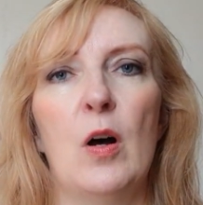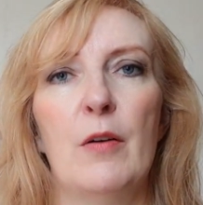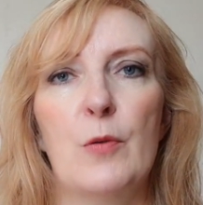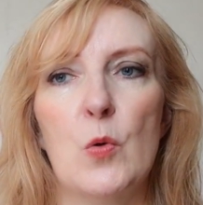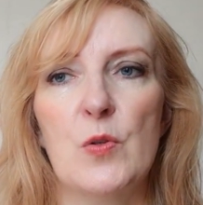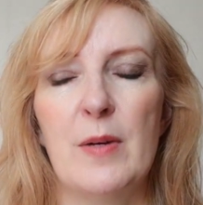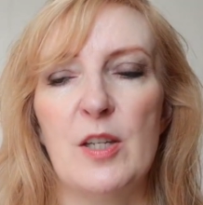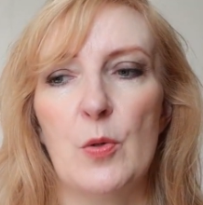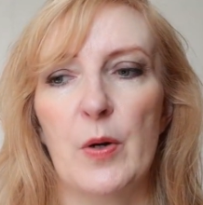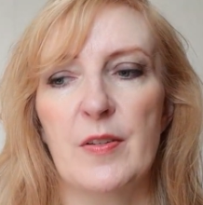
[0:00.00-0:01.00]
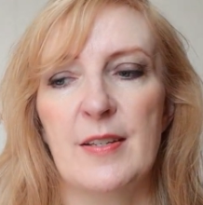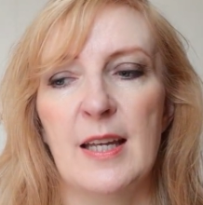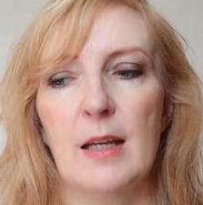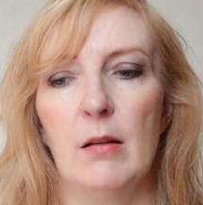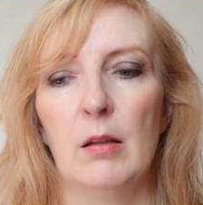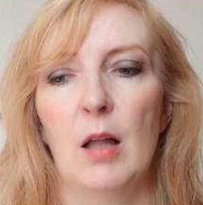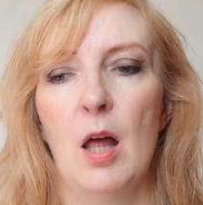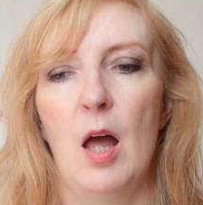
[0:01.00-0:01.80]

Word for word: of course, when you are single.